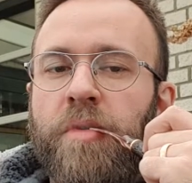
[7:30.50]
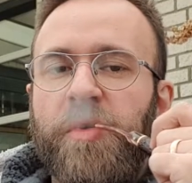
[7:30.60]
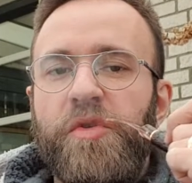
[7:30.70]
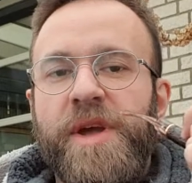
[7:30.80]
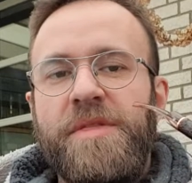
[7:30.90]

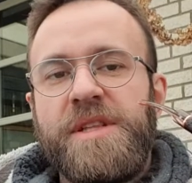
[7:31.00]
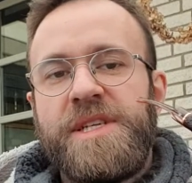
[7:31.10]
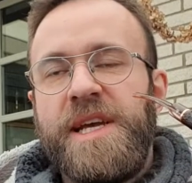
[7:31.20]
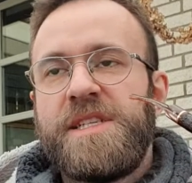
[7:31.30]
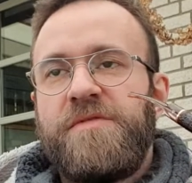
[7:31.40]
You get the
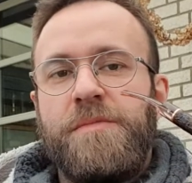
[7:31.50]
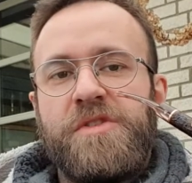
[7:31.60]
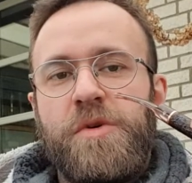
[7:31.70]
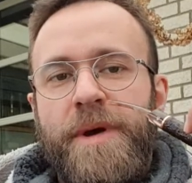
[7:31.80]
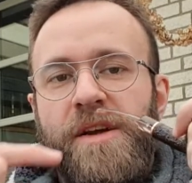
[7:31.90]
taste from the
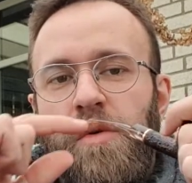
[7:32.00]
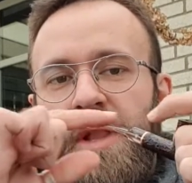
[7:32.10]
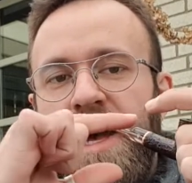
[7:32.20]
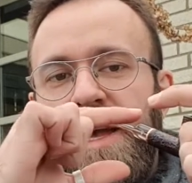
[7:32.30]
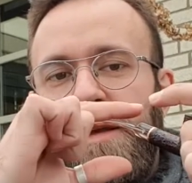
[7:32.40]
tobacco
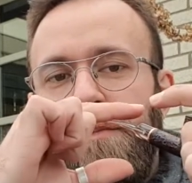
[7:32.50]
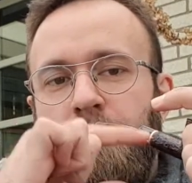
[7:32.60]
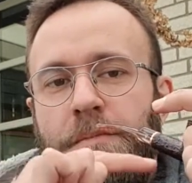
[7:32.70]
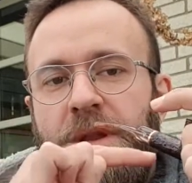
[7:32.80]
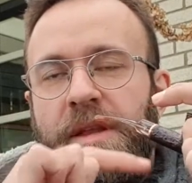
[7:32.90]
lying
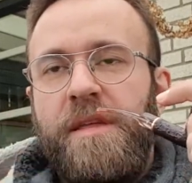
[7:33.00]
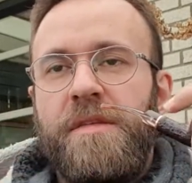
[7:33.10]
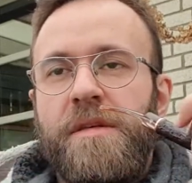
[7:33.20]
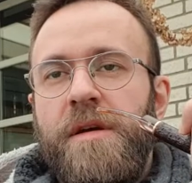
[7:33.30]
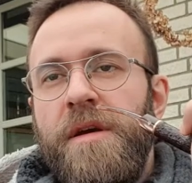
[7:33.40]
beneath